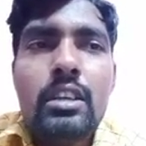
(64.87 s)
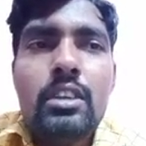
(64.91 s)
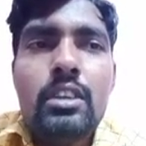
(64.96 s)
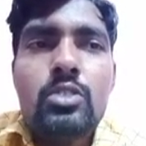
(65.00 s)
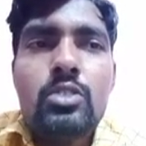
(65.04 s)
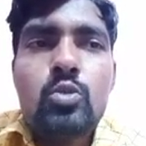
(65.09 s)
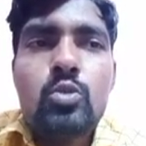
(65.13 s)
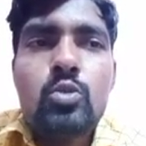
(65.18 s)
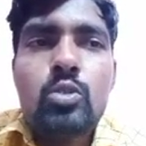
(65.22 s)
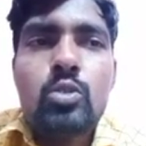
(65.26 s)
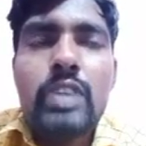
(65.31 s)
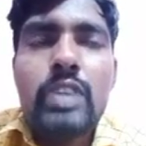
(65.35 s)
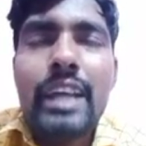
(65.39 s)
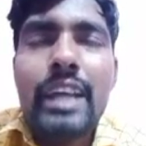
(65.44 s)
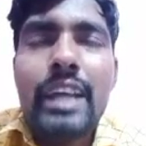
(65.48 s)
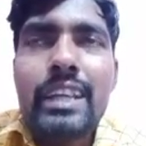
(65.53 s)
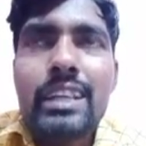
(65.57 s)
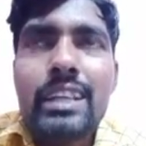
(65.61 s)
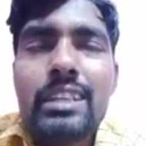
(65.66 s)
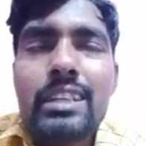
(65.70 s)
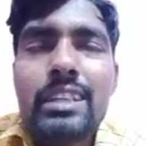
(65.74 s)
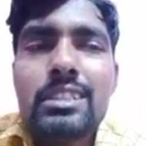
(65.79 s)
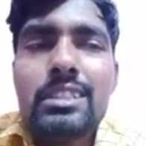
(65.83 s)
So that
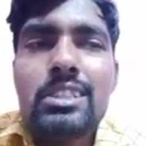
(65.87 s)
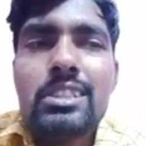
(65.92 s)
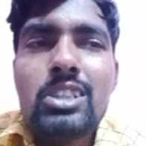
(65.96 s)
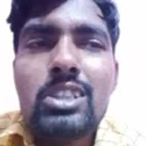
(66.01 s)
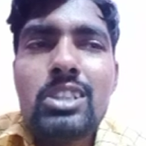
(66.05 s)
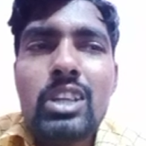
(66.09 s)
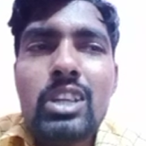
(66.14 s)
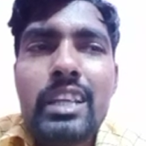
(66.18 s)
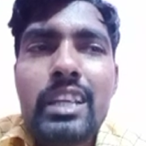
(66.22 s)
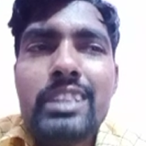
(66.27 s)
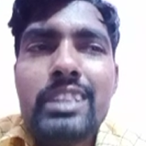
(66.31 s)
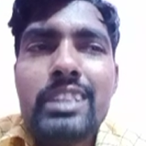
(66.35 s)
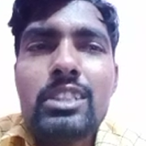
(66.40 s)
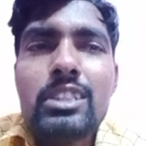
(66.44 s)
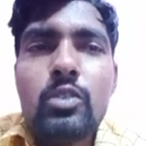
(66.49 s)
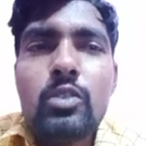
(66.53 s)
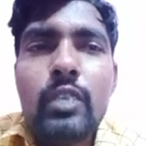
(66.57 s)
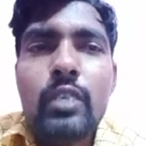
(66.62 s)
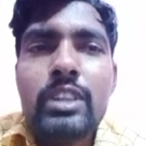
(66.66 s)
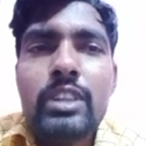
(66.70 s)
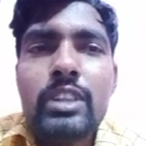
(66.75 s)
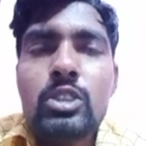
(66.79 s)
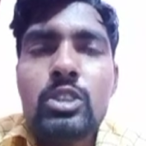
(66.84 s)
energy released
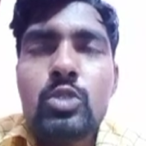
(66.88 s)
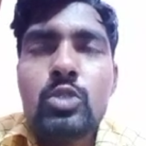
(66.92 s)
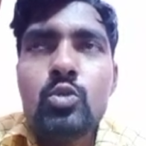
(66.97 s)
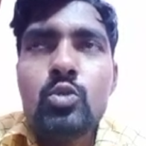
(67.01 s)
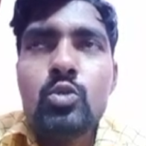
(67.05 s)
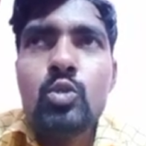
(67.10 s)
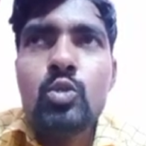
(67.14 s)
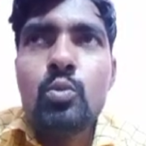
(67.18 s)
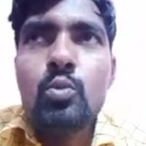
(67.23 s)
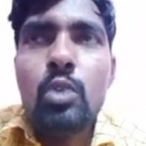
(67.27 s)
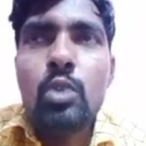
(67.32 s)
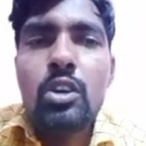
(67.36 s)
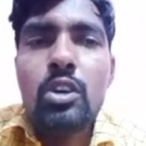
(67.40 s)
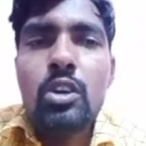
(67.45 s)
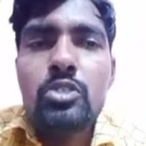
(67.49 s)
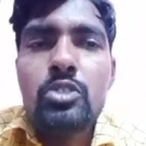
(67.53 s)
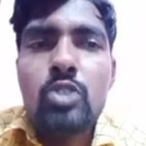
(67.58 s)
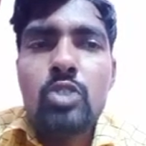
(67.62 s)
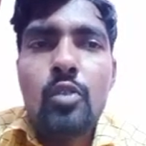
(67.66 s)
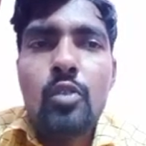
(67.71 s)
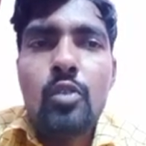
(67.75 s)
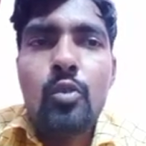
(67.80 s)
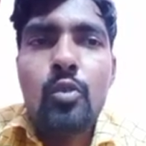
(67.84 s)
when two parts
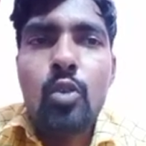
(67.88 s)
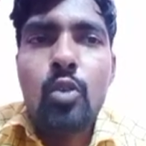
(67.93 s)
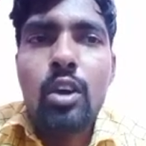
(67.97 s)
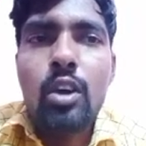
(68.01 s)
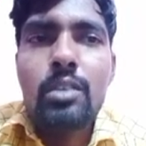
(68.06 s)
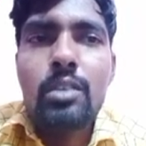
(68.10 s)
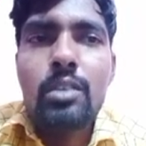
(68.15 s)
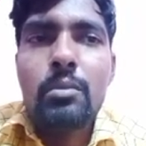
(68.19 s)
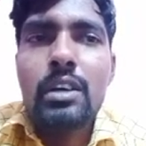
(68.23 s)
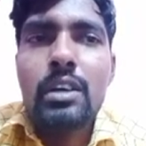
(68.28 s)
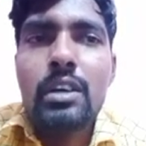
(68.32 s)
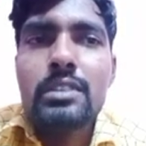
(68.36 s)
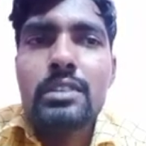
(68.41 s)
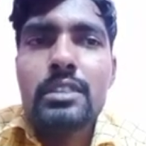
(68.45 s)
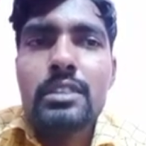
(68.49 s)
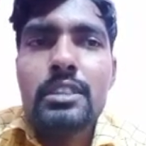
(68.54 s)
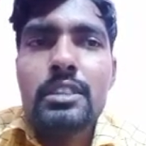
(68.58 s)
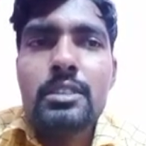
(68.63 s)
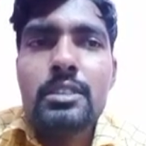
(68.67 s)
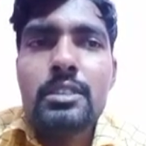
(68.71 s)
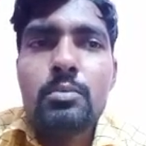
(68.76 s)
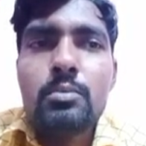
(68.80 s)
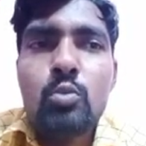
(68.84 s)
of rock
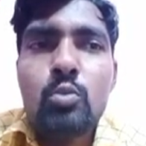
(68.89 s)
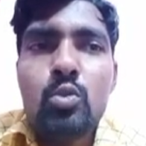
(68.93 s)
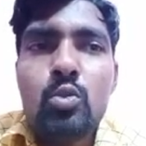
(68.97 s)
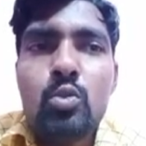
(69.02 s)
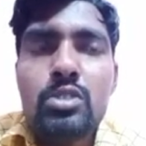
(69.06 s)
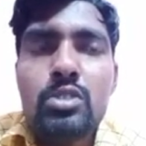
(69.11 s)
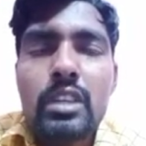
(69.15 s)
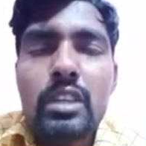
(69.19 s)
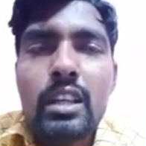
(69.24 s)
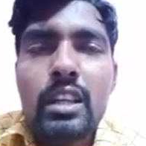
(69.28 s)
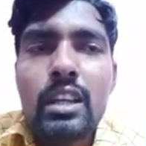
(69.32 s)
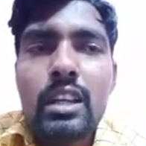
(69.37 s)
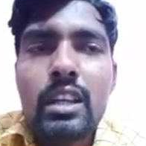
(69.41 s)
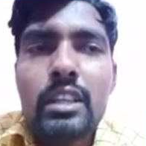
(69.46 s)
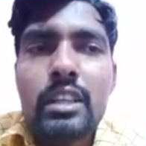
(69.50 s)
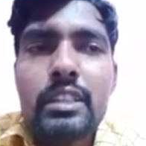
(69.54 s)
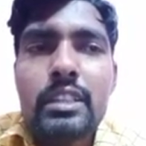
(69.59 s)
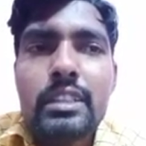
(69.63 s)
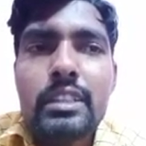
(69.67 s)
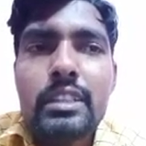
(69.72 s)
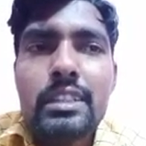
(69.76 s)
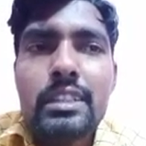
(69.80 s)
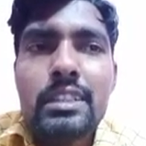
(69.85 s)
masses move
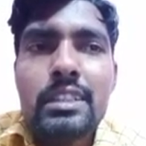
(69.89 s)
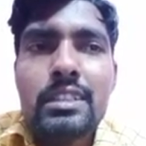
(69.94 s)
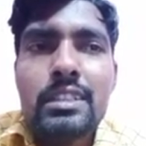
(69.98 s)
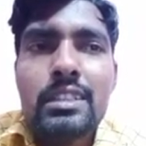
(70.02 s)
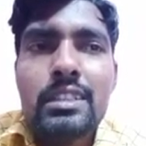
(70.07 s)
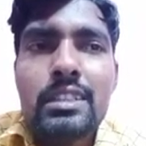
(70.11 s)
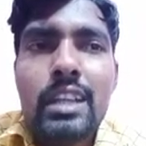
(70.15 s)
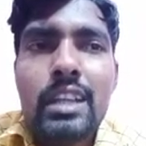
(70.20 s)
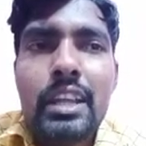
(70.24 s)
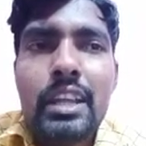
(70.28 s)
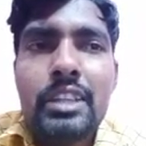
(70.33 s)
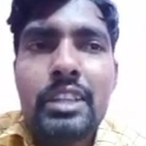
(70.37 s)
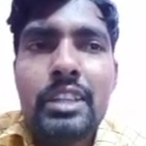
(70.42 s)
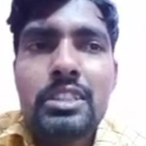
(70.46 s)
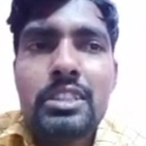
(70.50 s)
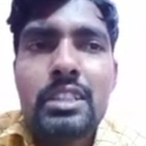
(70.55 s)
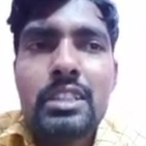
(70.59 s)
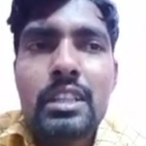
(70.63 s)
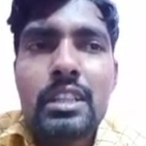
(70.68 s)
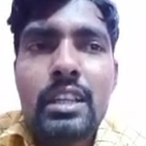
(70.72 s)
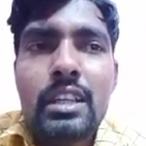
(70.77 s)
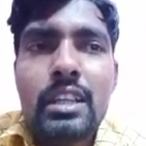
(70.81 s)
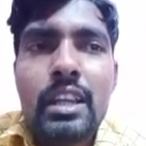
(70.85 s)
suddenly in
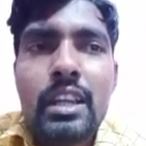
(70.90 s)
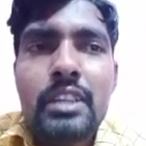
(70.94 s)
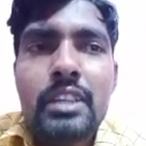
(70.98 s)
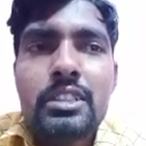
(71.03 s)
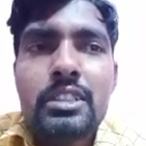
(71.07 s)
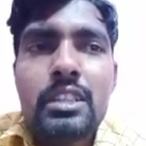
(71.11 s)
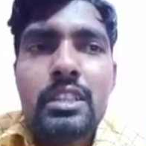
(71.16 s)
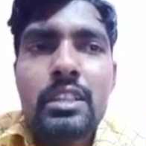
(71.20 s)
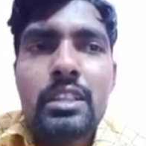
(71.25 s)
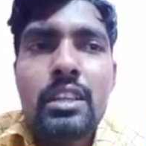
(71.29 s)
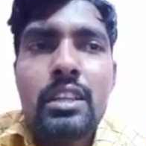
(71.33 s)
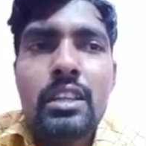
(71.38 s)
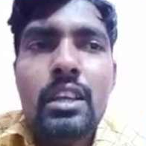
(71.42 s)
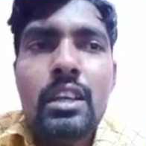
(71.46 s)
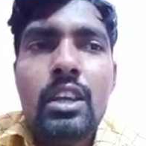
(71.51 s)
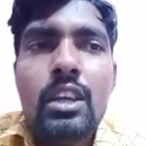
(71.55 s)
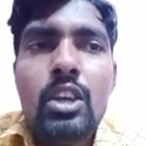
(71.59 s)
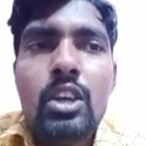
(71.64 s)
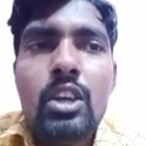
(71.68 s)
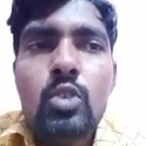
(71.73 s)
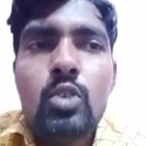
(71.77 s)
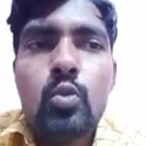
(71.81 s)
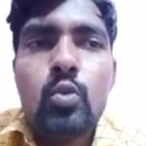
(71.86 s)
relation
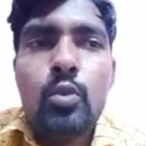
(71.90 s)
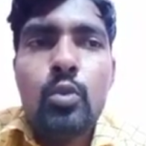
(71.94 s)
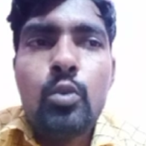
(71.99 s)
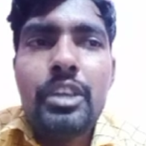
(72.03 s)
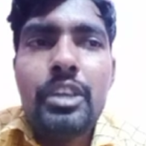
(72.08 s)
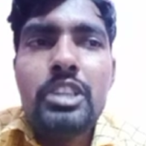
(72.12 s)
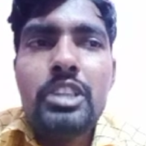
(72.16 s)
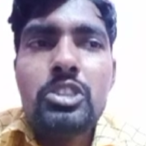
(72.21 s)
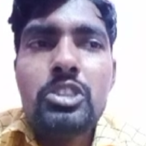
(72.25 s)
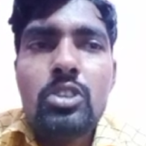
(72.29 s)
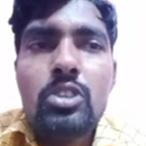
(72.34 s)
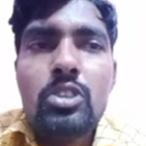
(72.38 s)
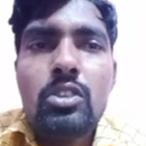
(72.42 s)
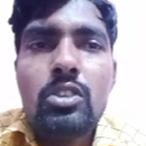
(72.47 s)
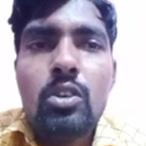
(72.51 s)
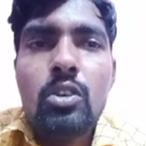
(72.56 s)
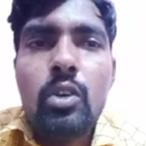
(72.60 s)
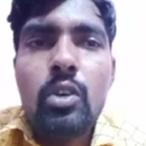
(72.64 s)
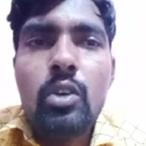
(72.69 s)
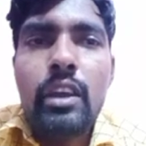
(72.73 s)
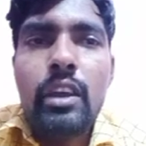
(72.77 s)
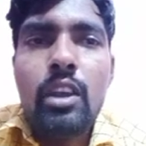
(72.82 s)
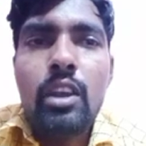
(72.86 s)
to each
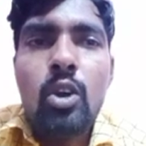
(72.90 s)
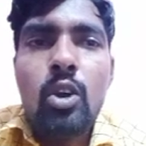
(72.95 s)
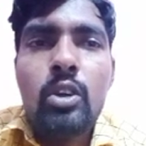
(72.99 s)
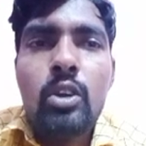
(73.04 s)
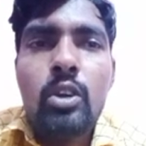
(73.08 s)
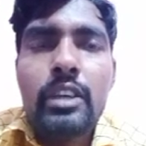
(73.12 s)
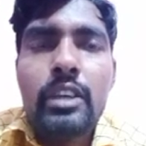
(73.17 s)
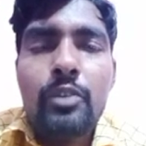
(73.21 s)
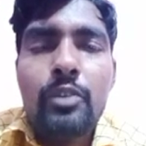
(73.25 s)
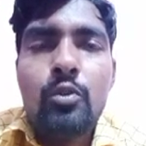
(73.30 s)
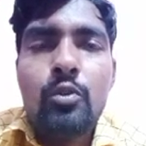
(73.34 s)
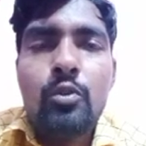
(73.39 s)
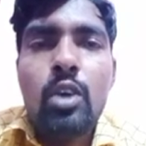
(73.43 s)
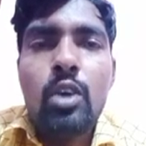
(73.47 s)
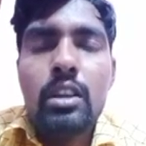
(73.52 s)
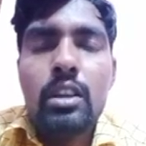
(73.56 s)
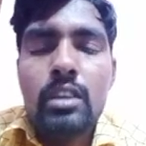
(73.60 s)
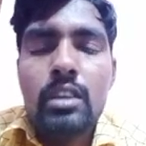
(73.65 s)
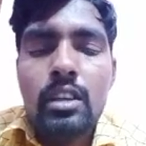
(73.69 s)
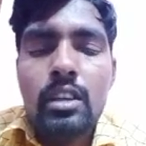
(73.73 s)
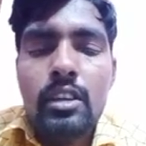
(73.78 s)
other along a fault.